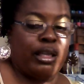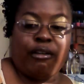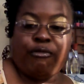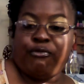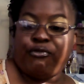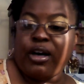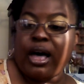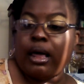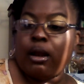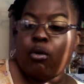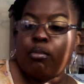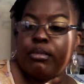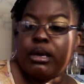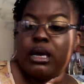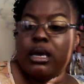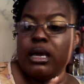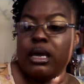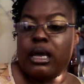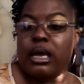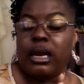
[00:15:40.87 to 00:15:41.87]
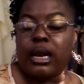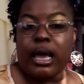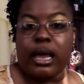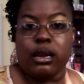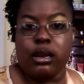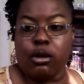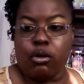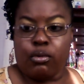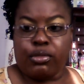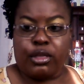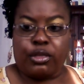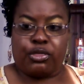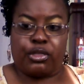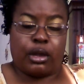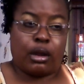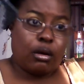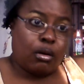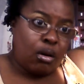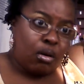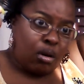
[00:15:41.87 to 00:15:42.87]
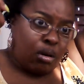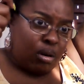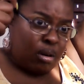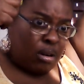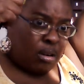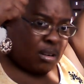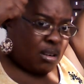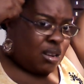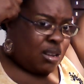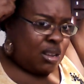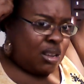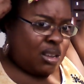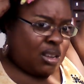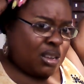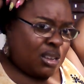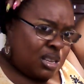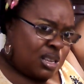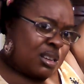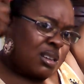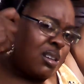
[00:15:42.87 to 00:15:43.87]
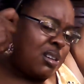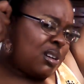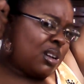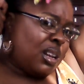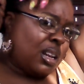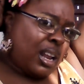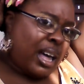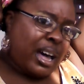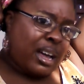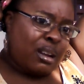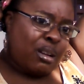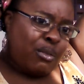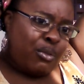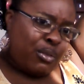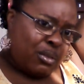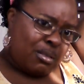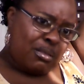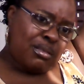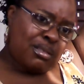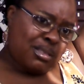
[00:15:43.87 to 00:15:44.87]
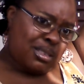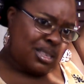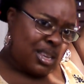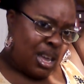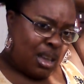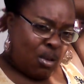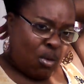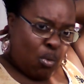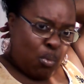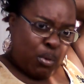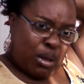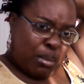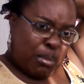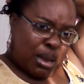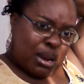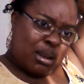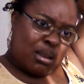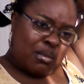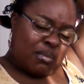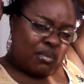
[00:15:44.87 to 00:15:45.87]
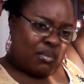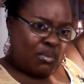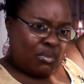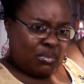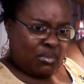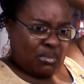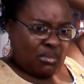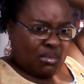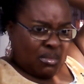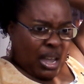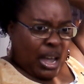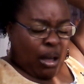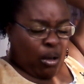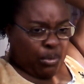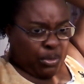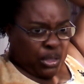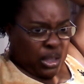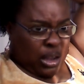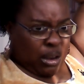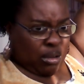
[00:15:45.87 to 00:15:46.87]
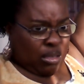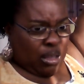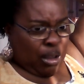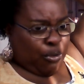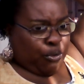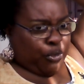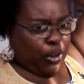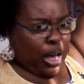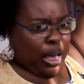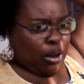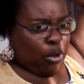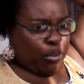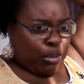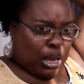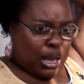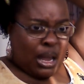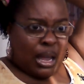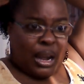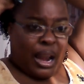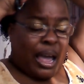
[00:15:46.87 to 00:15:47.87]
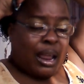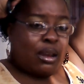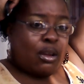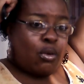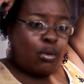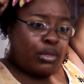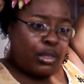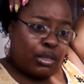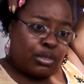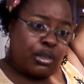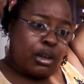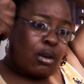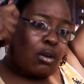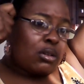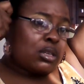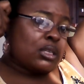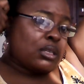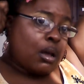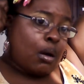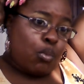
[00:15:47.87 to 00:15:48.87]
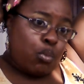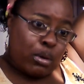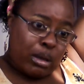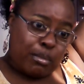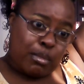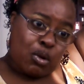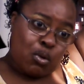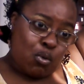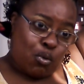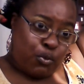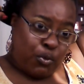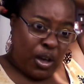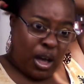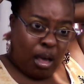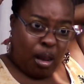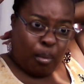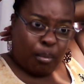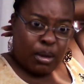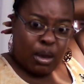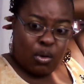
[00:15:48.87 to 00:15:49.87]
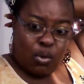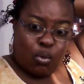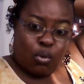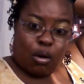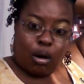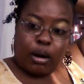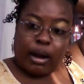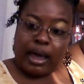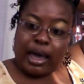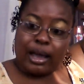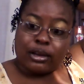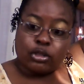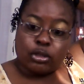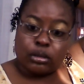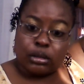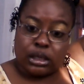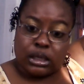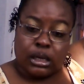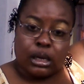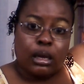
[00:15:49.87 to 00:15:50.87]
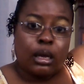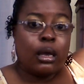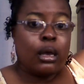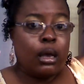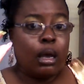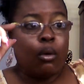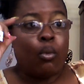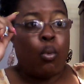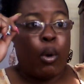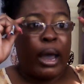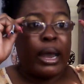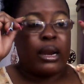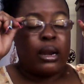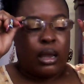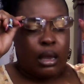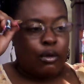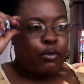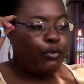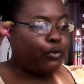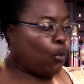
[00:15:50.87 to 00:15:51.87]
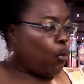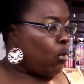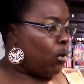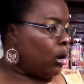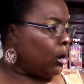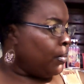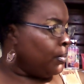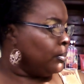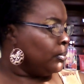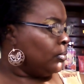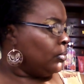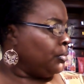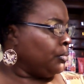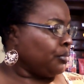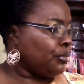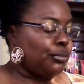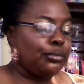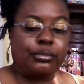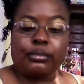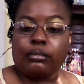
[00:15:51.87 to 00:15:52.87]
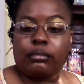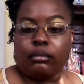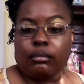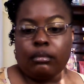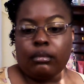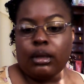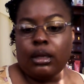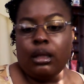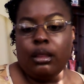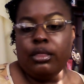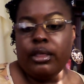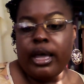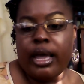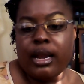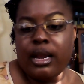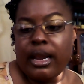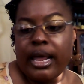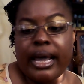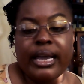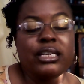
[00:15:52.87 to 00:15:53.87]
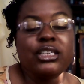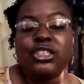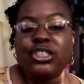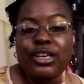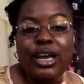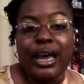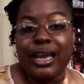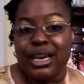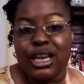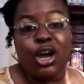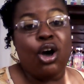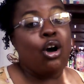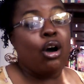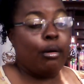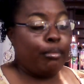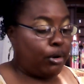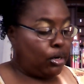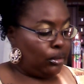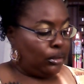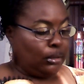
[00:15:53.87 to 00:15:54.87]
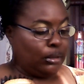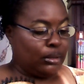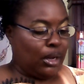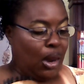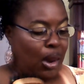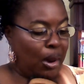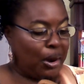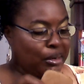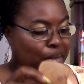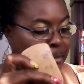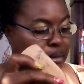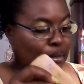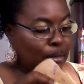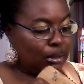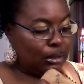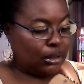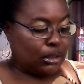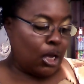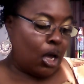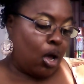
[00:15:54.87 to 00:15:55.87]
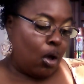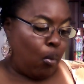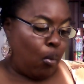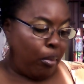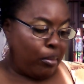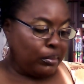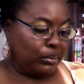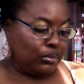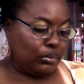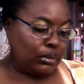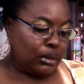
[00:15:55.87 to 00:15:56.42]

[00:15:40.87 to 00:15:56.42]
that follow me, and I know that there are a lot of single women out there that follow me, and I know that there are some women who follow me who are actually waiting for that knight in shining armor. So